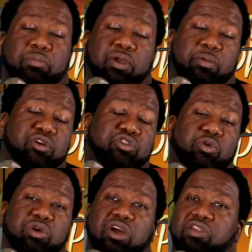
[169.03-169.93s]
People could
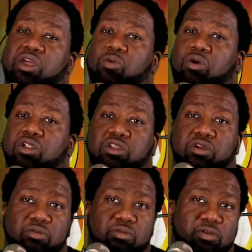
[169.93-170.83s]
do whatever they want to
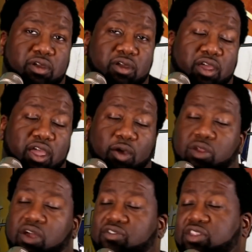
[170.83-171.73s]
do and
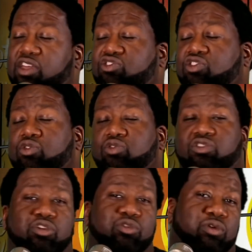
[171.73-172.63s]
whatever they choose
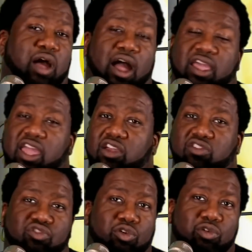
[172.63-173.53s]
to do, I can't
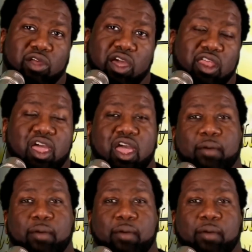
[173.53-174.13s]
control that.